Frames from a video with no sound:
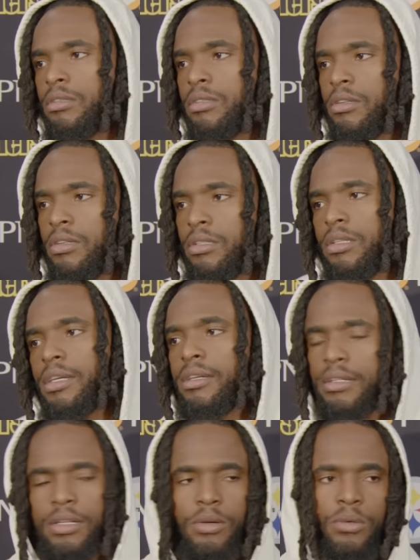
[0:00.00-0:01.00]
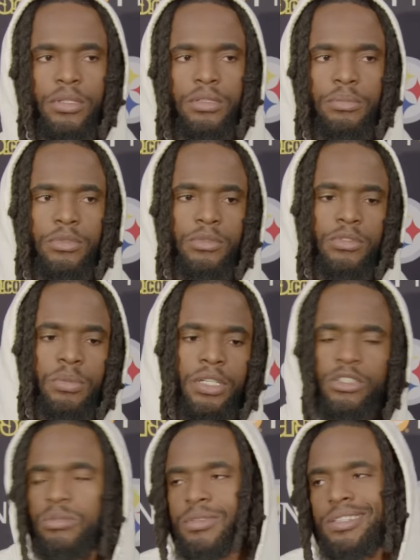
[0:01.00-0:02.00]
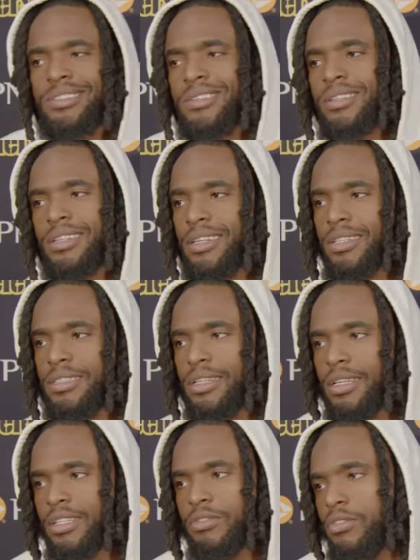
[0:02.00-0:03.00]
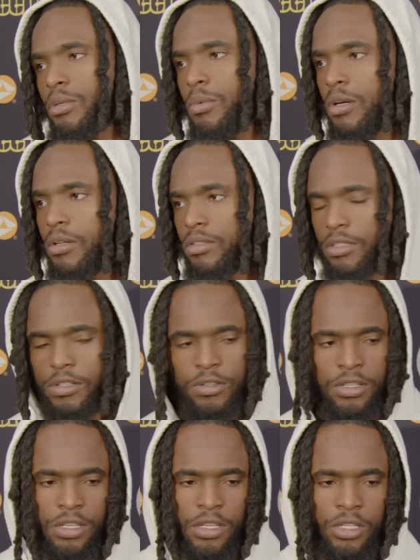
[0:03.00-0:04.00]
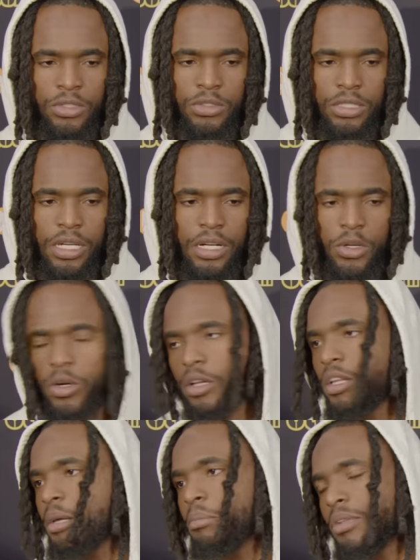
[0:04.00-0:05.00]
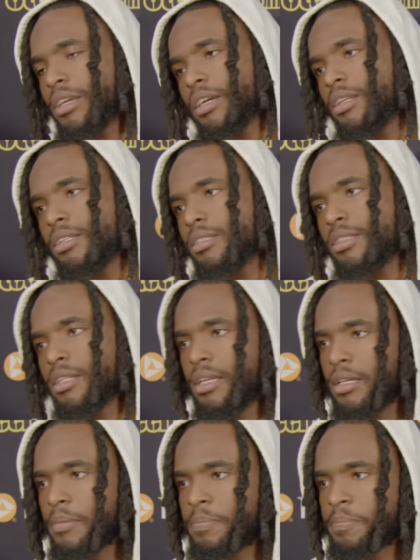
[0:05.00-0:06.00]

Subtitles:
So it's like, I don't want to speak too much on it because it's football. So you just gotta go out there and play at the end of the day.